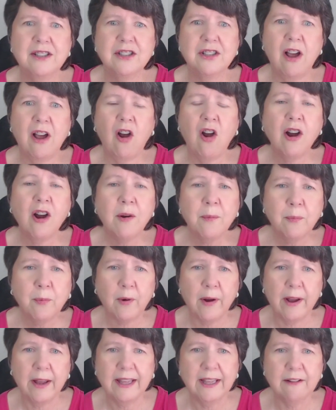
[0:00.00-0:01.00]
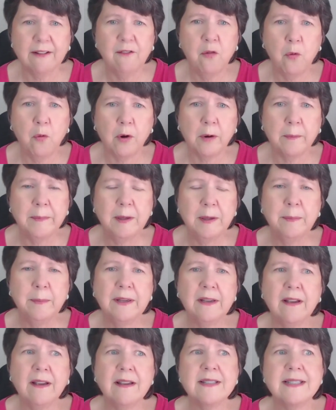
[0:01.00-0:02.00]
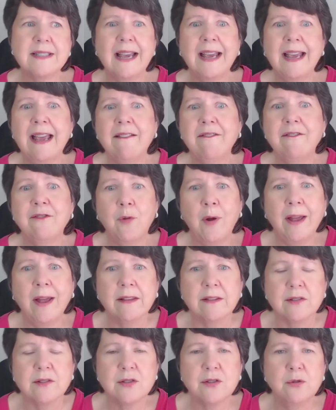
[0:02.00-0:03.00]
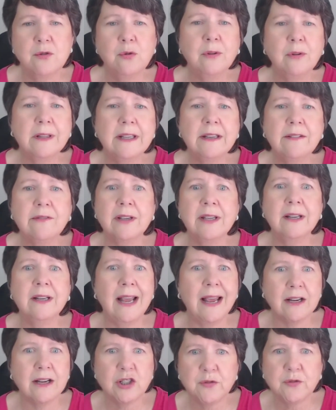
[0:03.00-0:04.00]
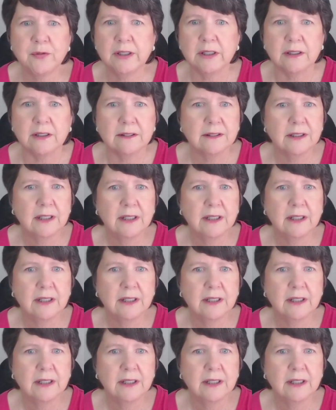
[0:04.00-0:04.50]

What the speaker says: heartbreaking for me because I have friends who live in Asheville